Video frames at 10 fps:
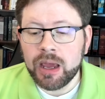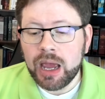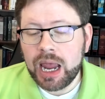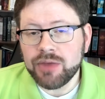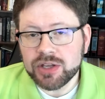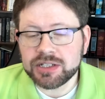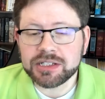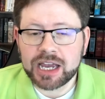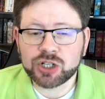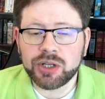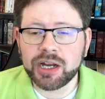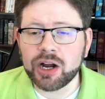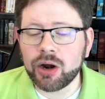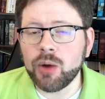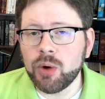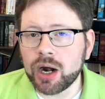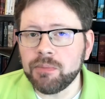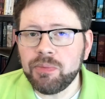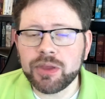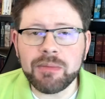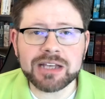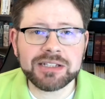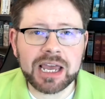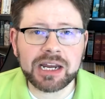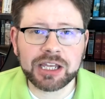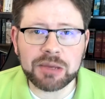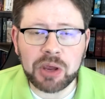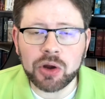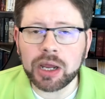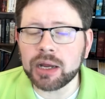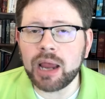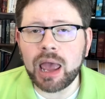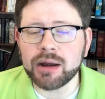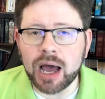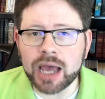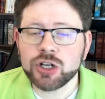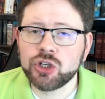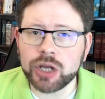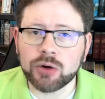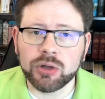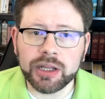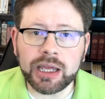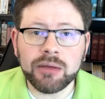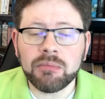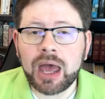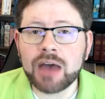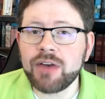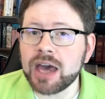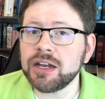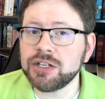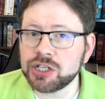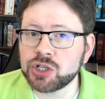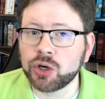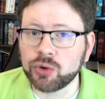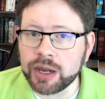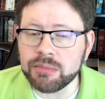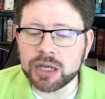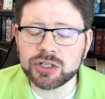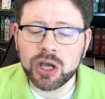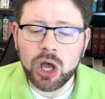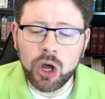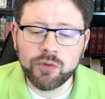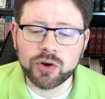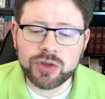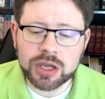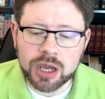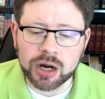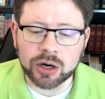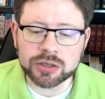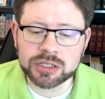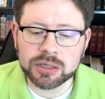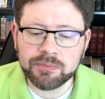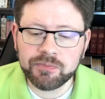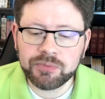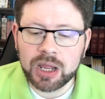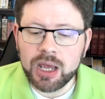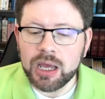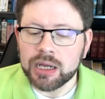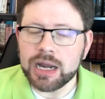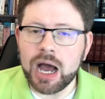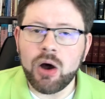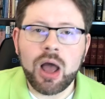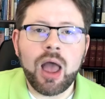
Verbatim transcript: And this is actually an area where the Messianic community and I generally have had a disagreement over the years. Now,